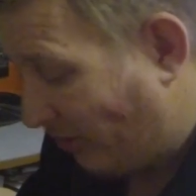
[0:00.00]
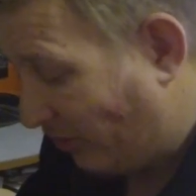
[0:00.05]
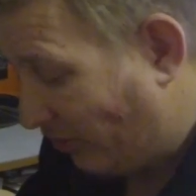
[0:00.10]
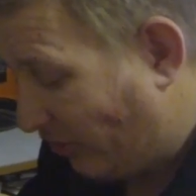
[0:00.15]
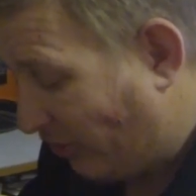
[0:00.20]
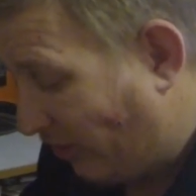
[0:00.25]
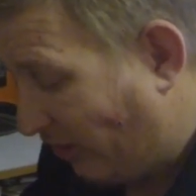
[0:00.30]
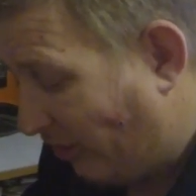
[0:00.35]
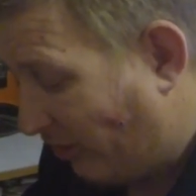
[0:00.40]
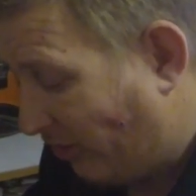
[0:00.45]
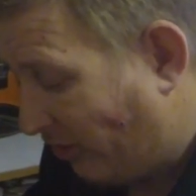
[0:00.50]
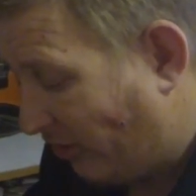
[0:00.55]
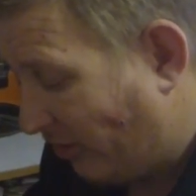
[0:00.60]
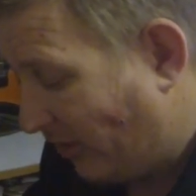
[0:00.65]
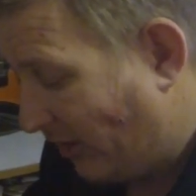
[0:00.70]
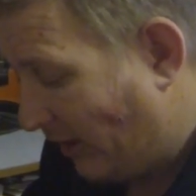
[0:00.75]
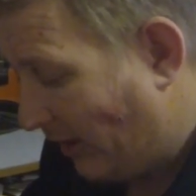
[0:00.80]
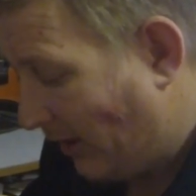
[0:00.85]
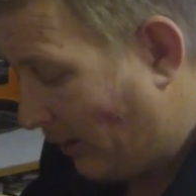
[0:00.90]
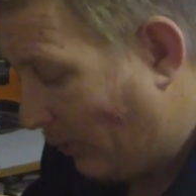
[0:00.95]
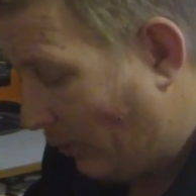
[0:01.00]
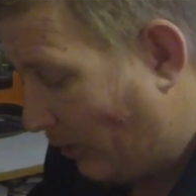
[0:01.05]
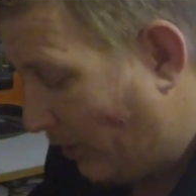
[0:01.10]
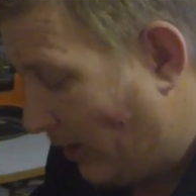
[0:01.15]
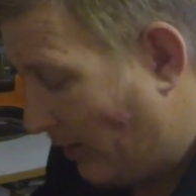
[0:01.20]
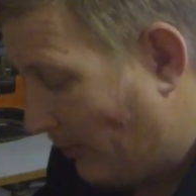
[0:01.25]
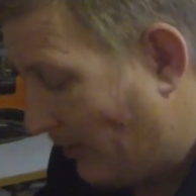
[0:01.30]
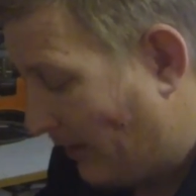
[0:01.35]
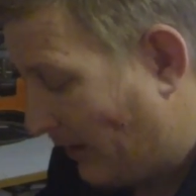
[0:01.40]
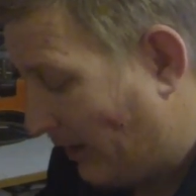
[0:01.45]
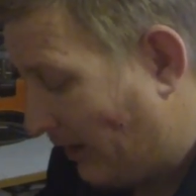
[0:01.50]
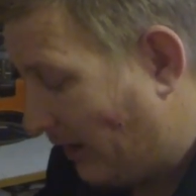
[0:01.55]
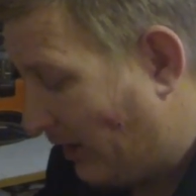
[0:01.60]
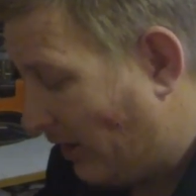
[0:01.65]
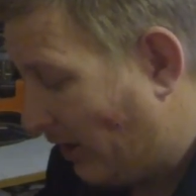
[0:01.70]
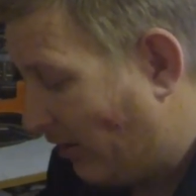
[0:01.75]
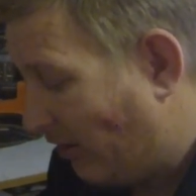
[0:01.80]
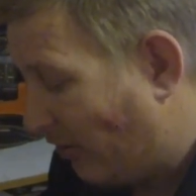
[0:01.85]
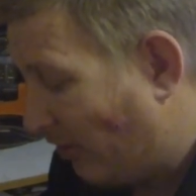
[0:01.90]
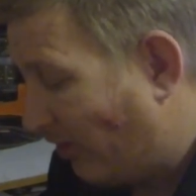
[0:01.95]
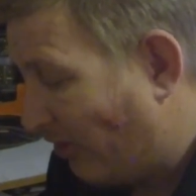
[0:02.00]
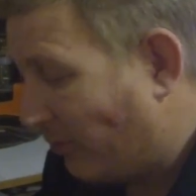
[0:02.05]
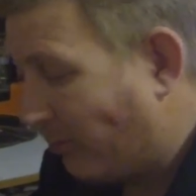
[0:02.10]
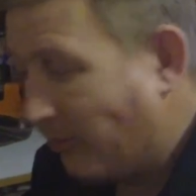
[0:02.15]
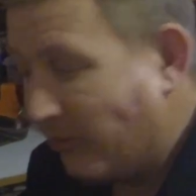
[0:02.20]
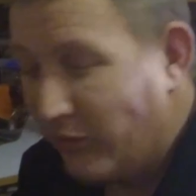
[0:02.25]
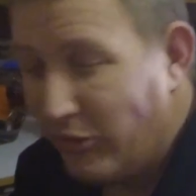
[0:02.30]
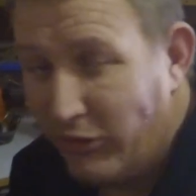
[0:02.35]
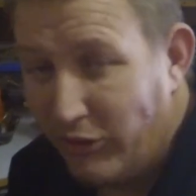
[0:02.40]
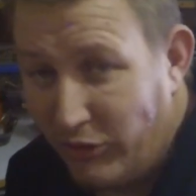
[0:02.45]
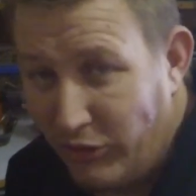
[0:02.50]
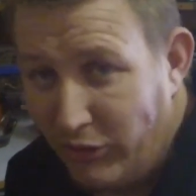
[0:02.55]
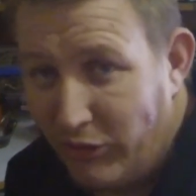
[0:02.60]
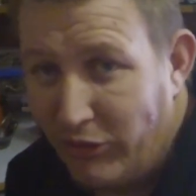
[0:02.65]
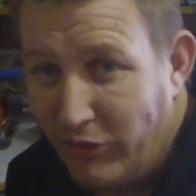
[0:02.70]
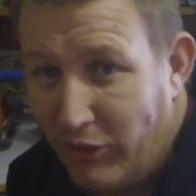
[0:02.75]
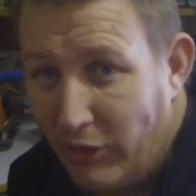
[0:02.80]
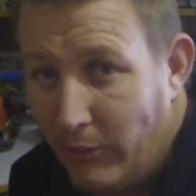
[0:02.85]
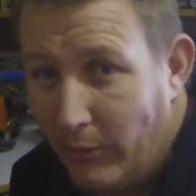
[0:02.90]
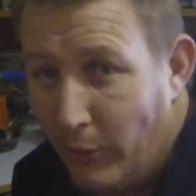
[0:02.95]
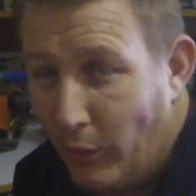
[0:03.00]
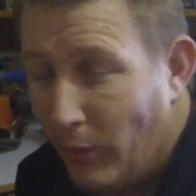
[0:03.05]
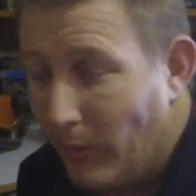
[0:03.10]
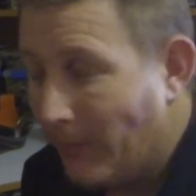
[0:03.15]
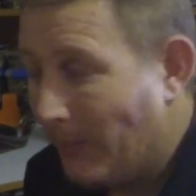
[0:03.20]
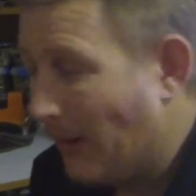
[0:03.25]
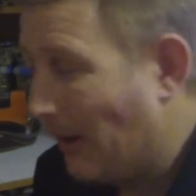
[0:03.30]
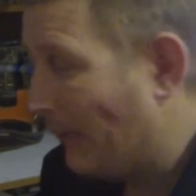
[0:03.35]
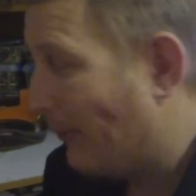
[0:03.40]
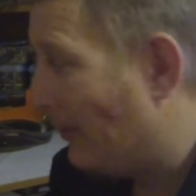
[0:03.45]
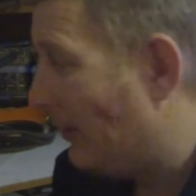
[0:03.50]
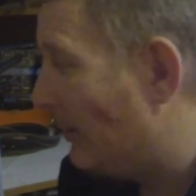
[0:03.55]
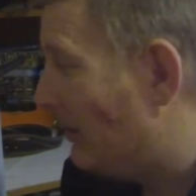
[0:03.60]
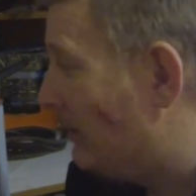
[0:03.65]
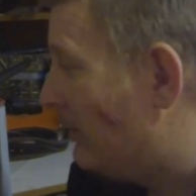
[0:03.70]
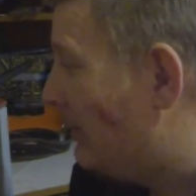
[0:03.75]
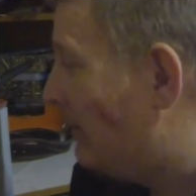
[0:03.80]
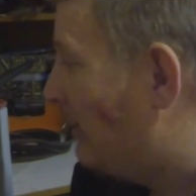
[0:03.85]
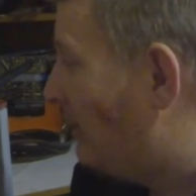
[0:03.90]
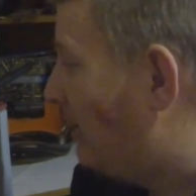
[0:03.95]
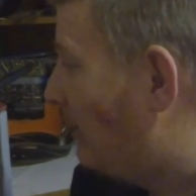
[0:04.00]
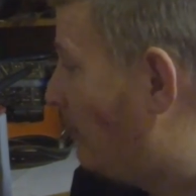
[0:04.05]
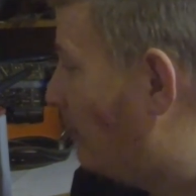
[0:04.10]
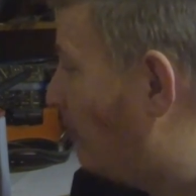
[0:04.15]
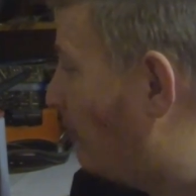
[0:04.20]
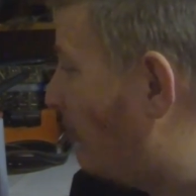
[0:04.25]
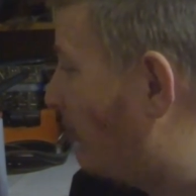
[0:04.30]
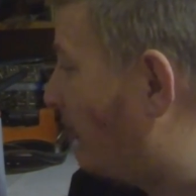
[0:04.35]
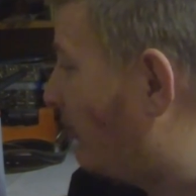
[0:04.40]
sits, without making any adjustments, you should still be on paper. But